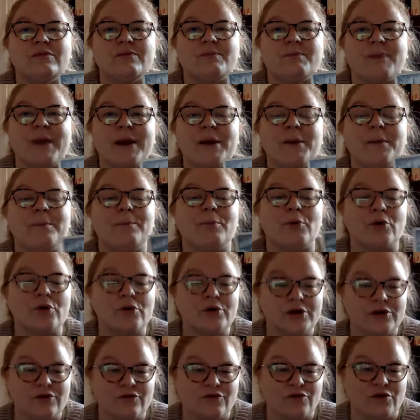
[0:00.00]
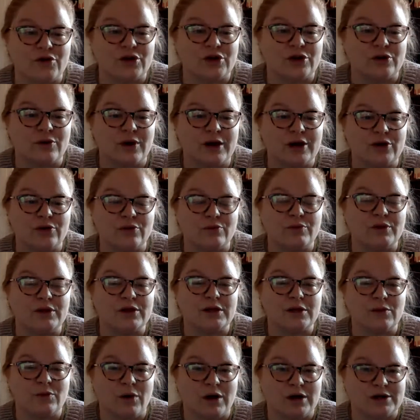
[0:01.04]
been a burden for you and you
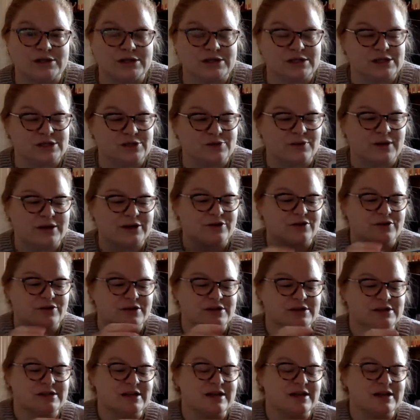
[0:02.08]
really want to surrender this.